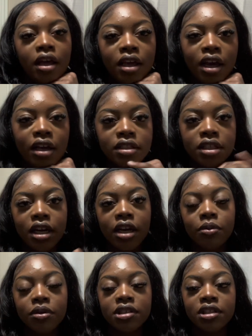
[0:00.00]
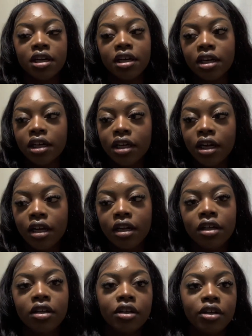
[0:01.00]
Yeah, today was good.
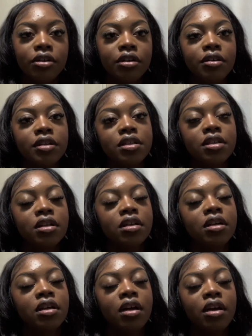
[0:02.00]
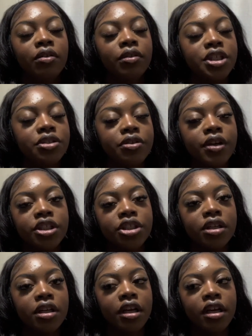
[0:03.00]
You know, it was
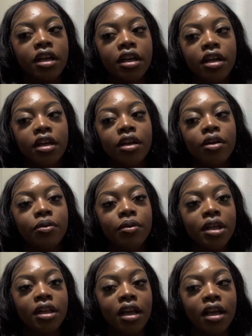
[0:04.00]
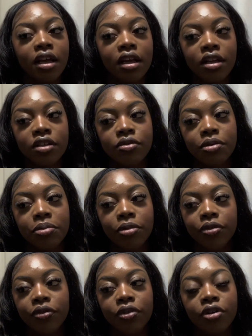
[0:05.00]
Resurrection Day. We dance, we
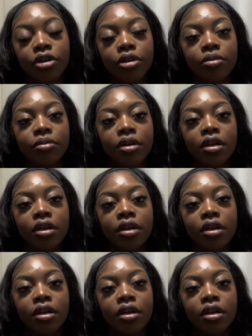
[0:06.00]
perform.